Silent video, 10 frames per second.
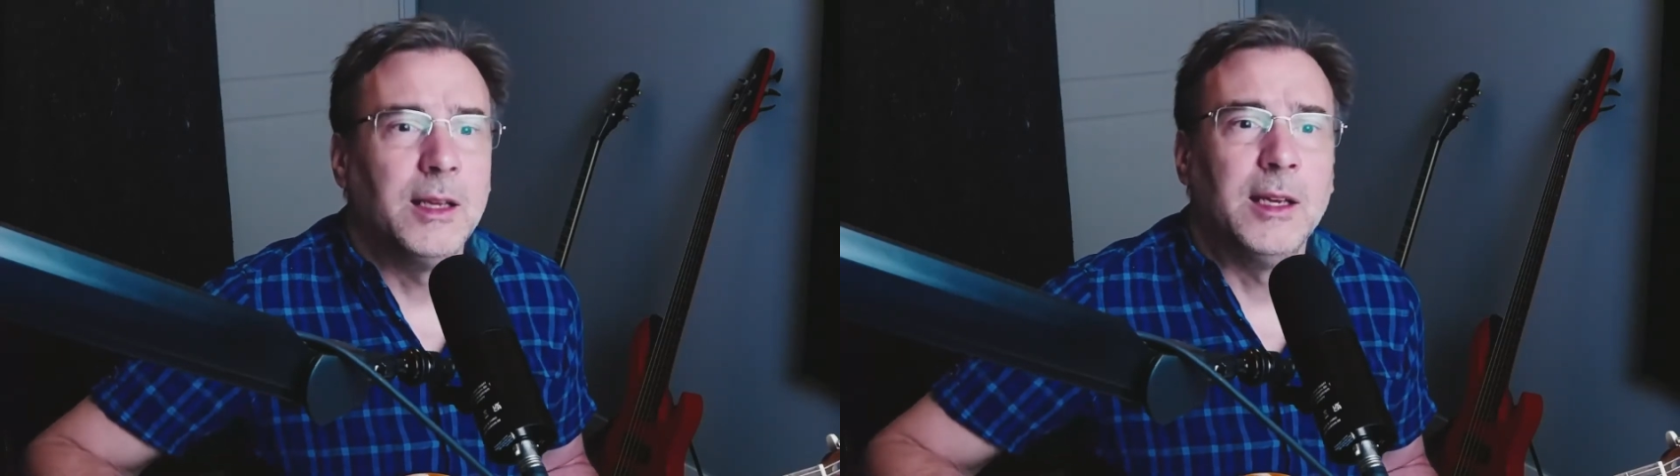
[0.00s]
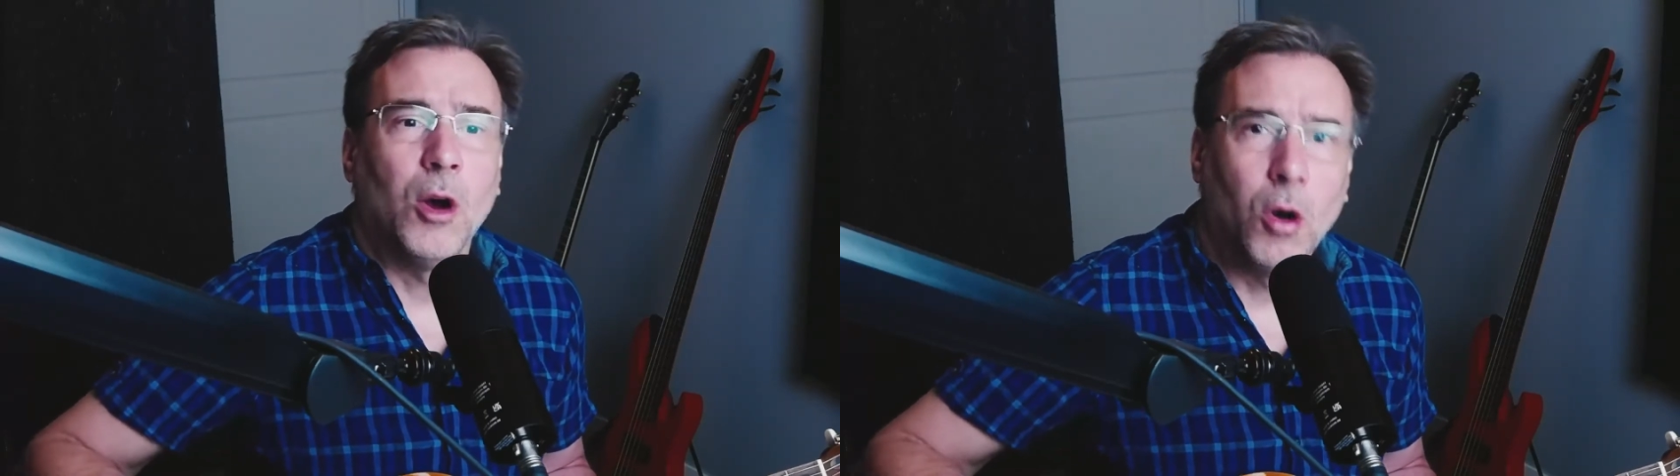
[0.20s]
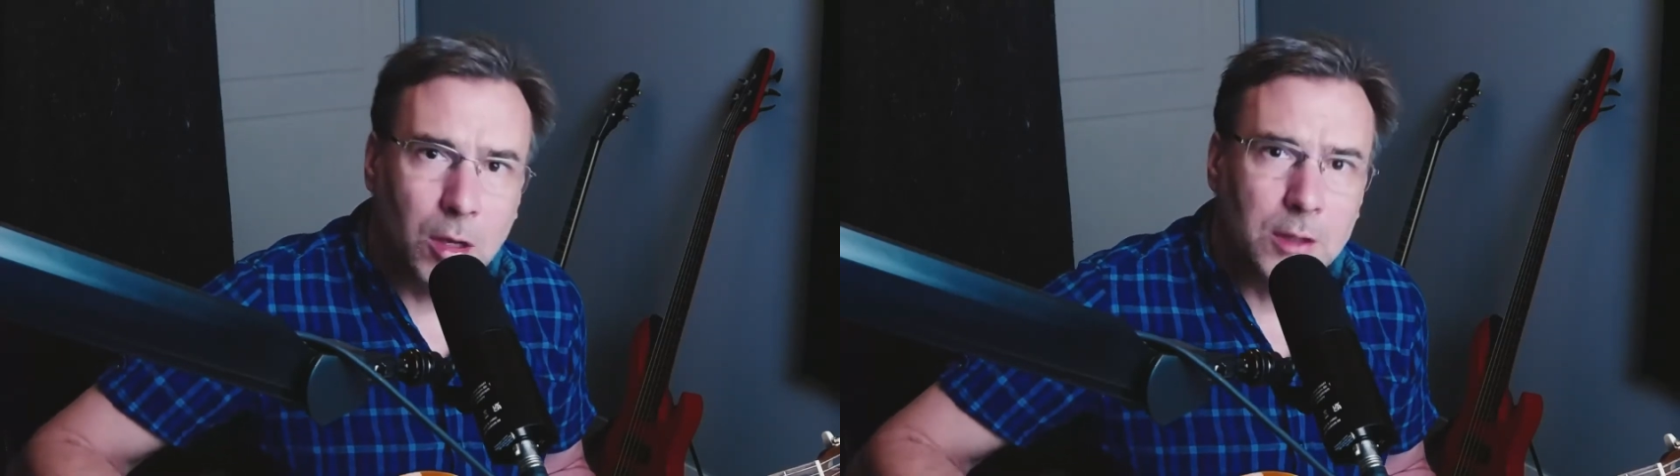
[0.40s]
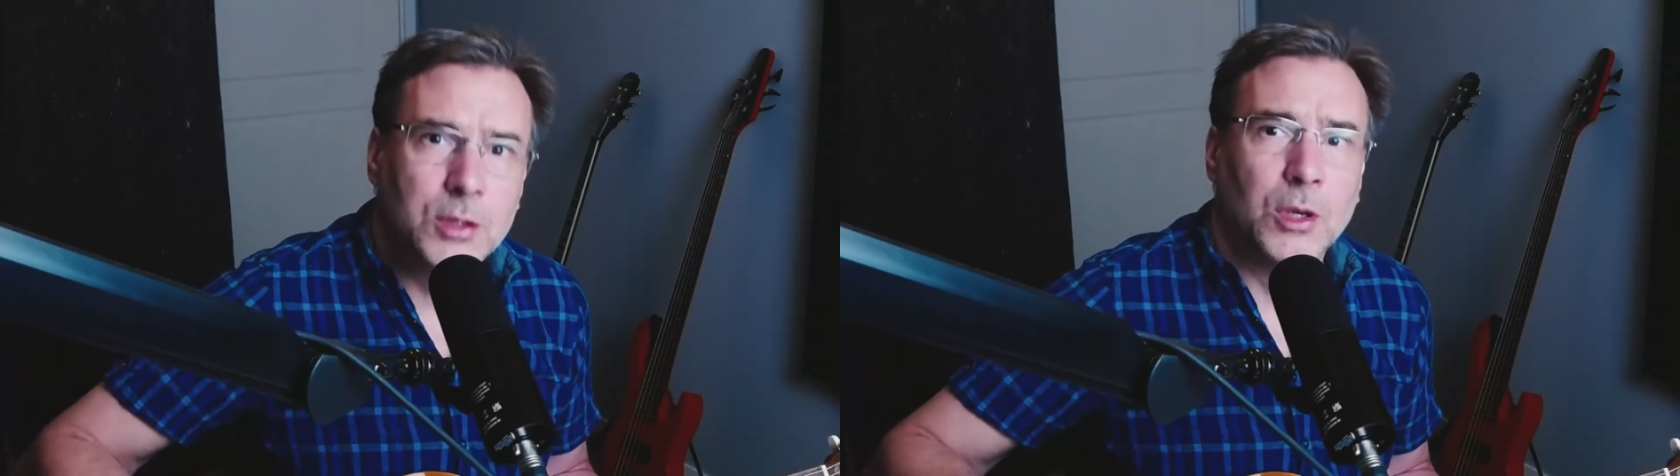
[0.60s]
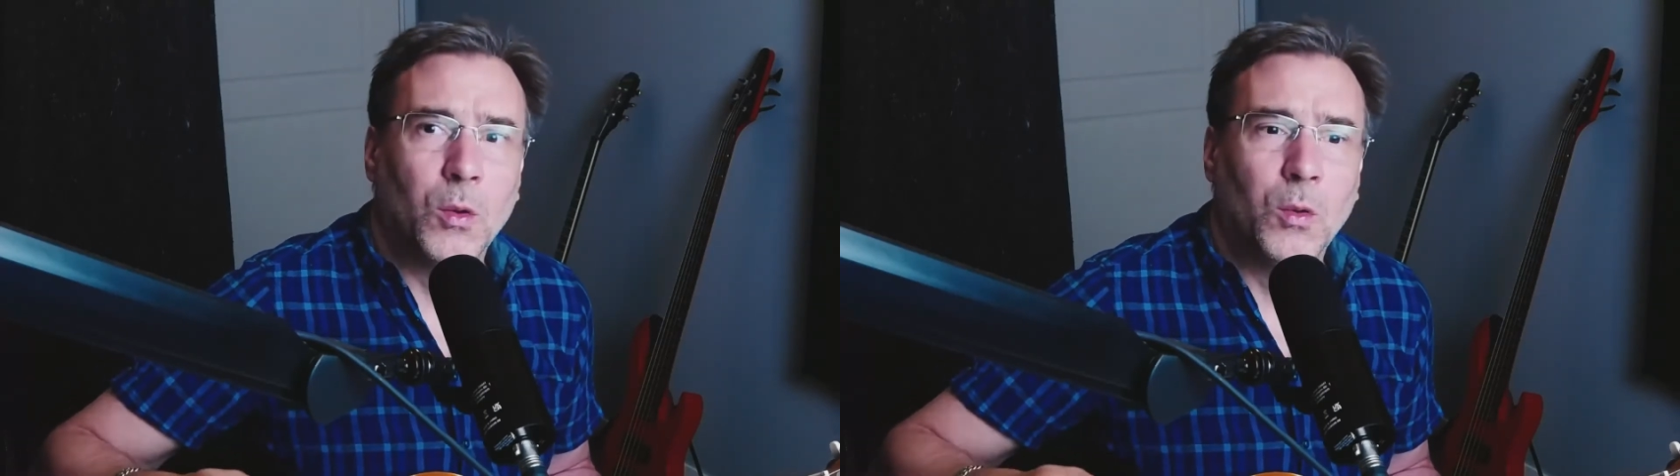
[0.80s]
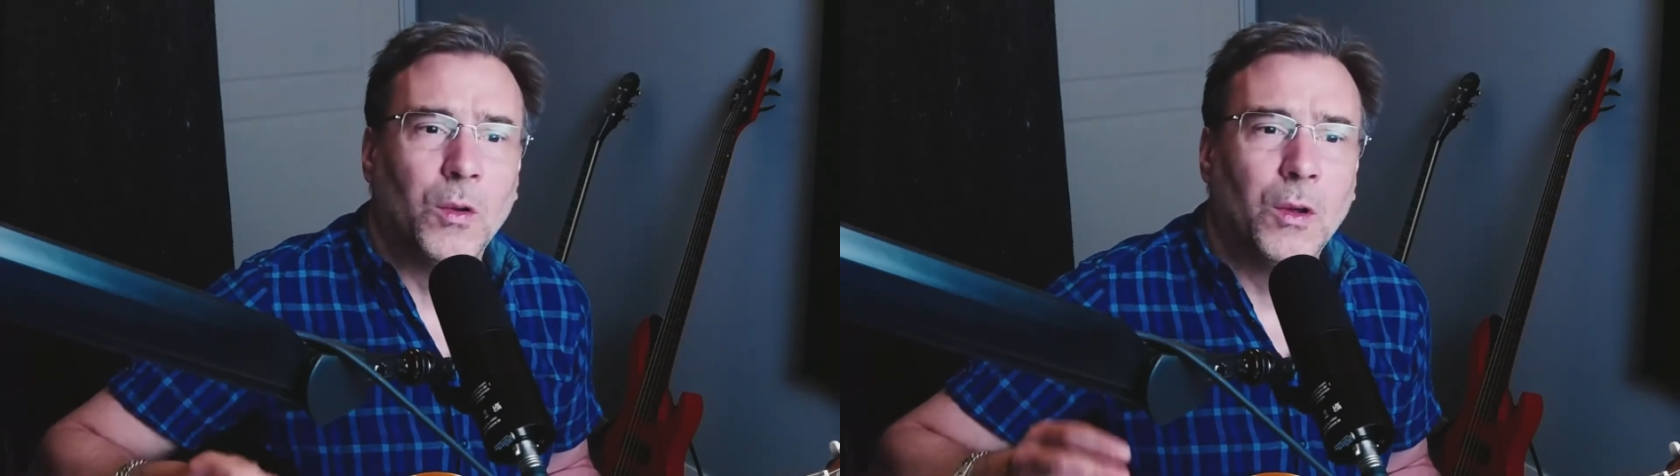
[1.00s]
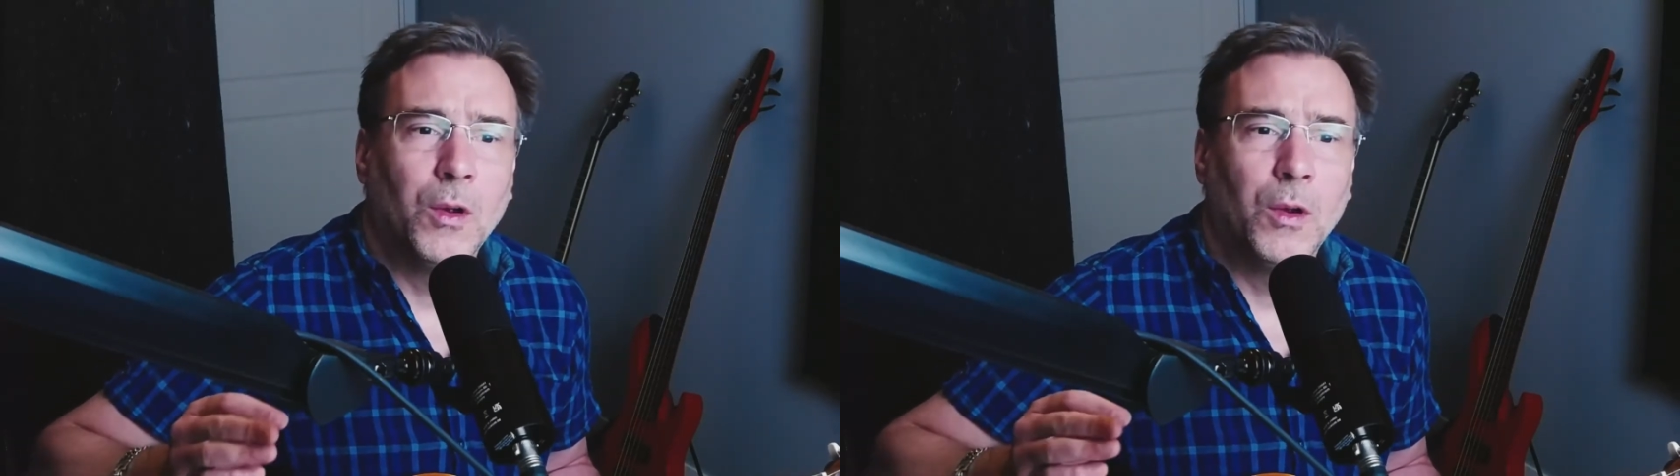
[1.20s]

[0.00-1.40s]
he also